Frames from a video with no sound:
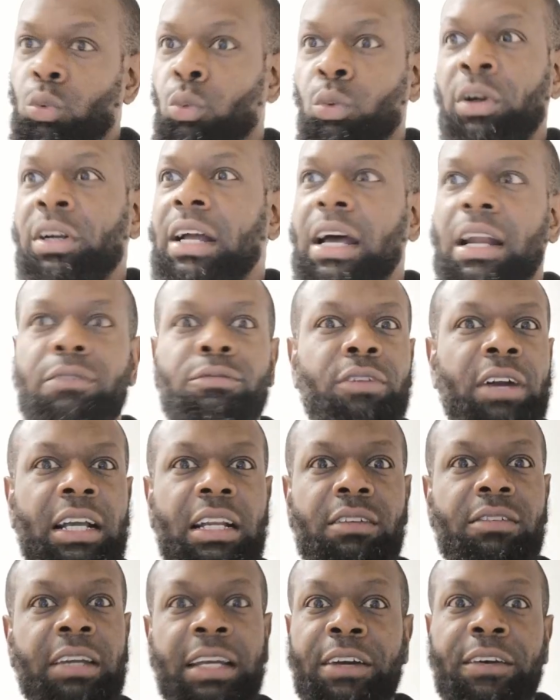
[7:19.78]
we're not
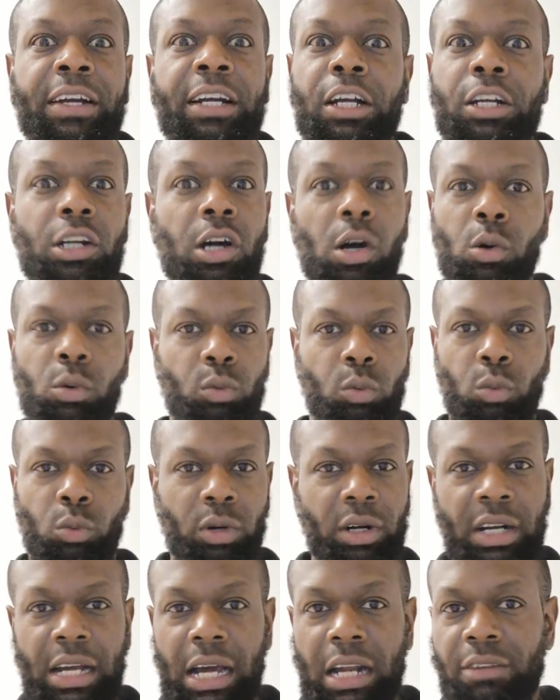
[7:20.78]
afraid of hearing a no.
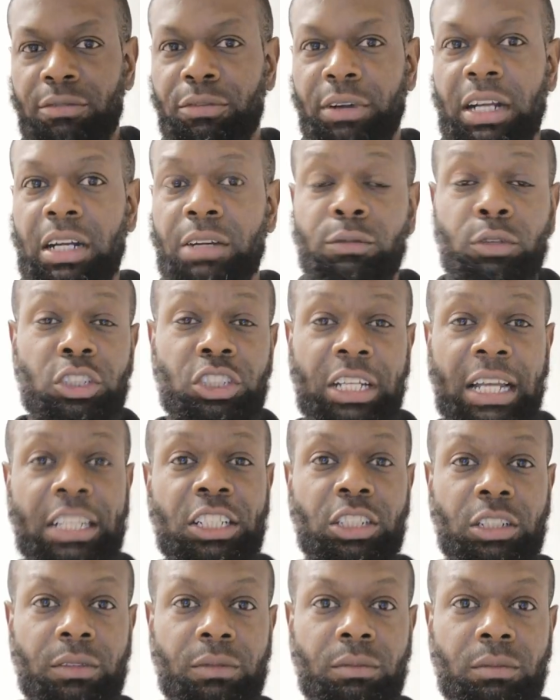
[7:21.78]
We're not afraid of
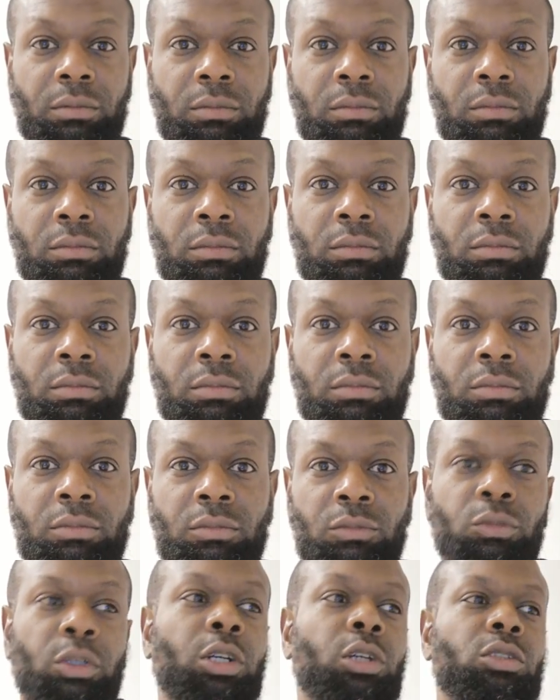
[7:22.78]
rejection.
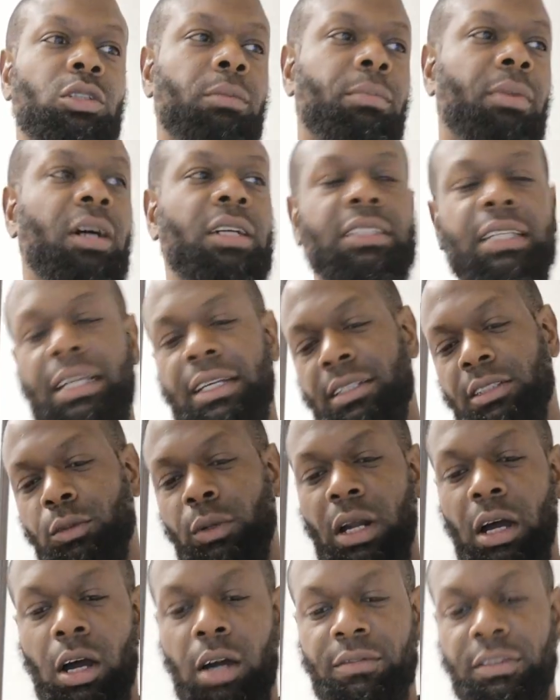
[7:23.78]
We go to the boss, hey, this is
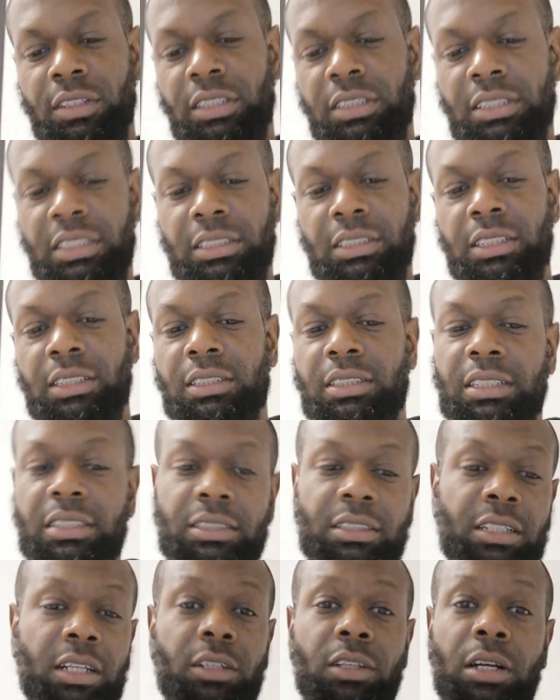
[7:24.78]
what I offer, this,
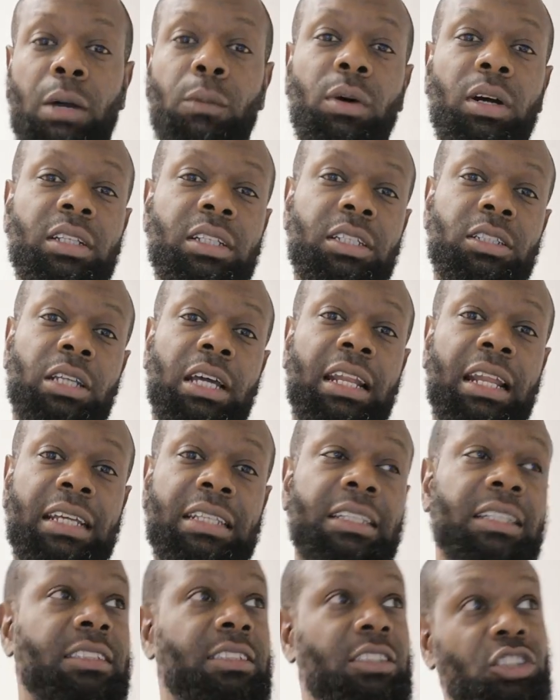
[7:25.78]
the other, I want this, I
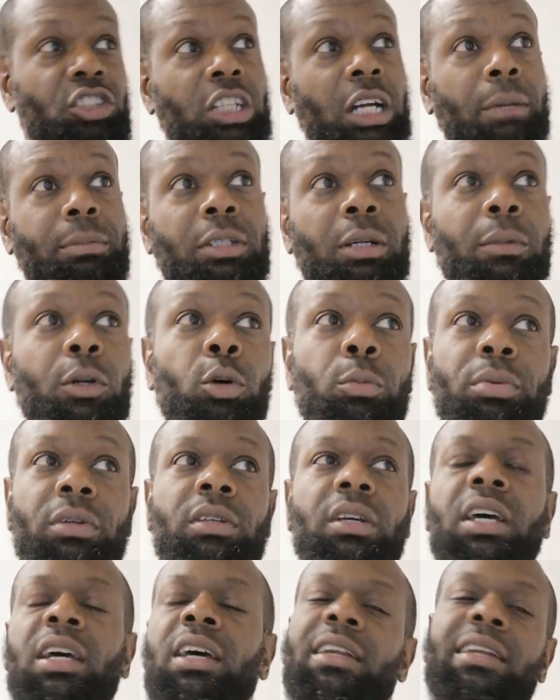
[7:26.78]
like this job's coming
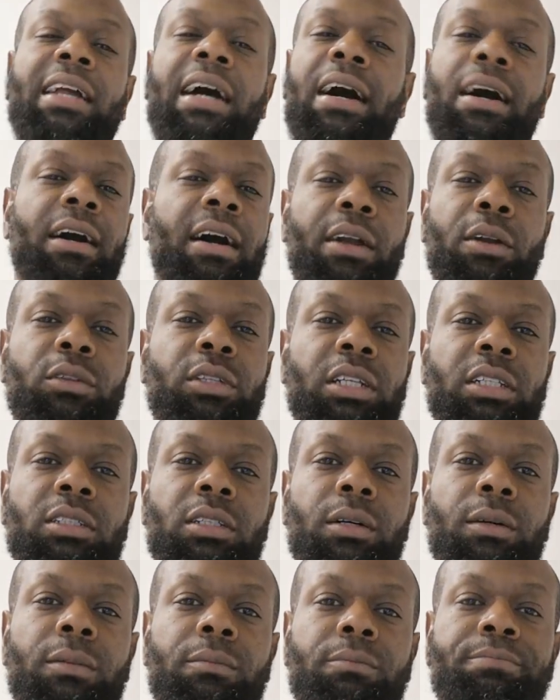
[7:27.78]
open. Nah, I don't think
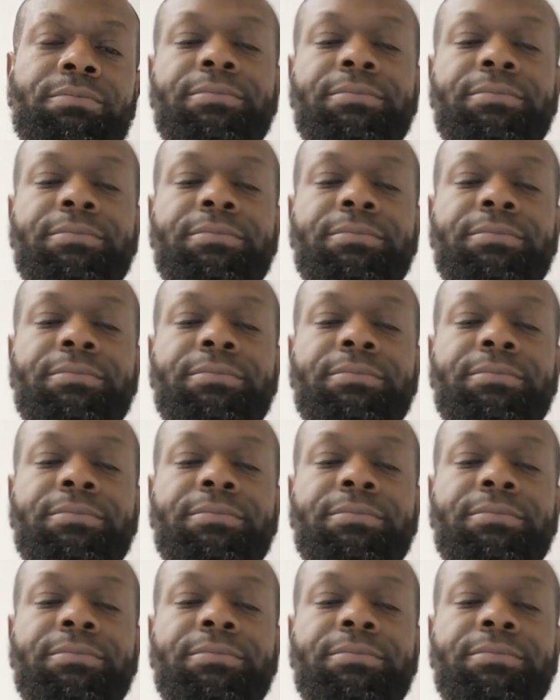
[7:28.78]
so.